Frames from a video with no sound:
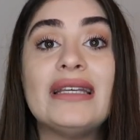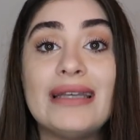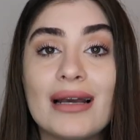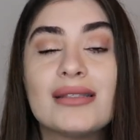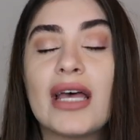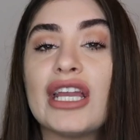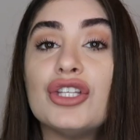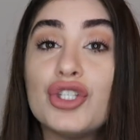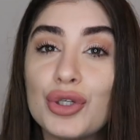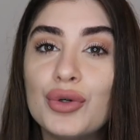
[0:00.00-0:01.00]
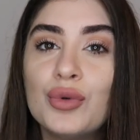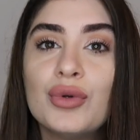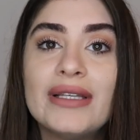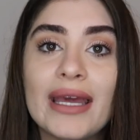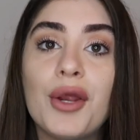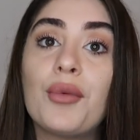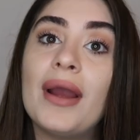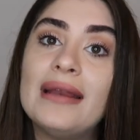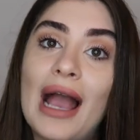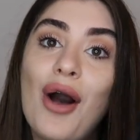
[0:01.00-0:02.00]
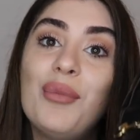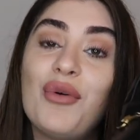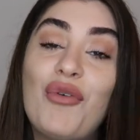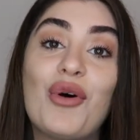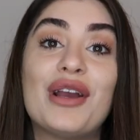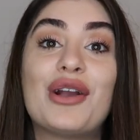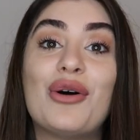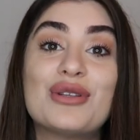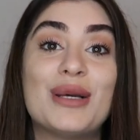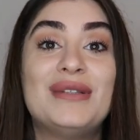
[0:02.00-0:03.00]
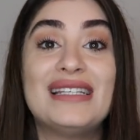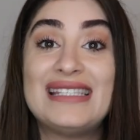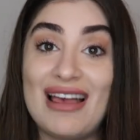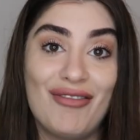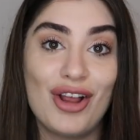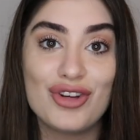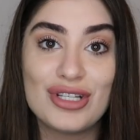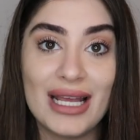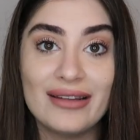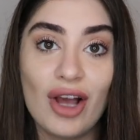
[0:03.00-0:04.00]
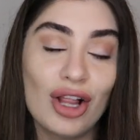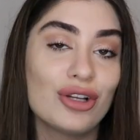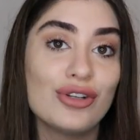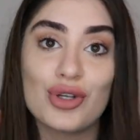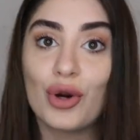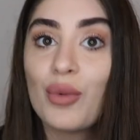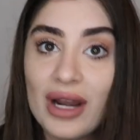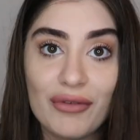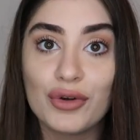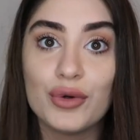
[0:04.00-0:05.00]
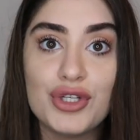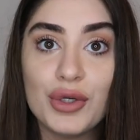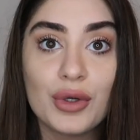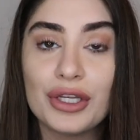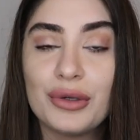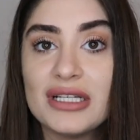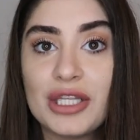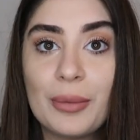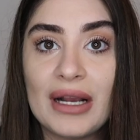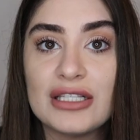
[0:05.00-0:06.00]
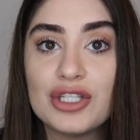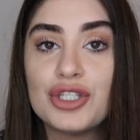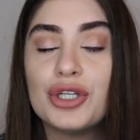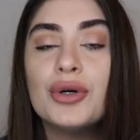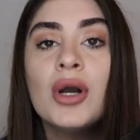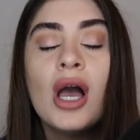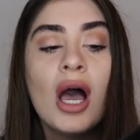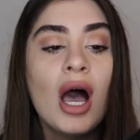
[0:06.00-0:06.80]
Yes, I do. Get it right now before it goes up to $710 or whatever Gucci will increase their prices to.